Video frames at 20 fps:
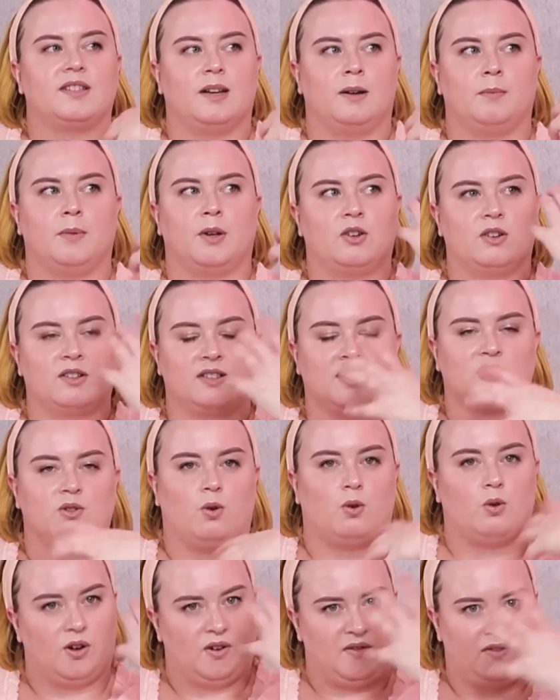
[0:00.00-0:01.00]
and because it's
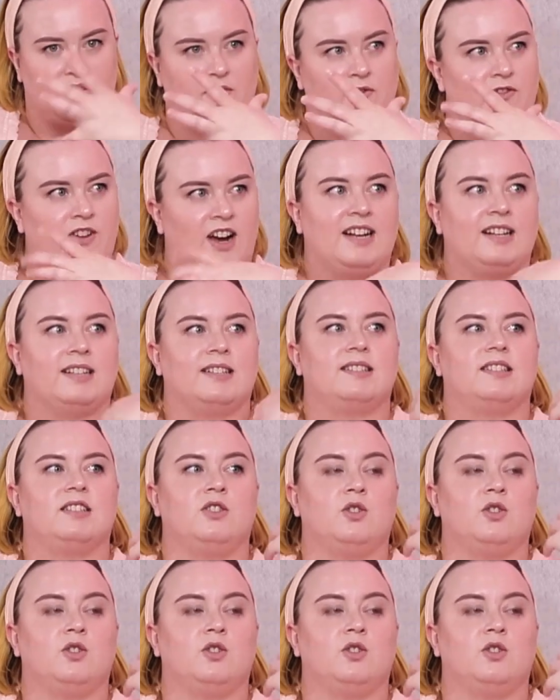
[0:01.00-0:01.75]
all over the face,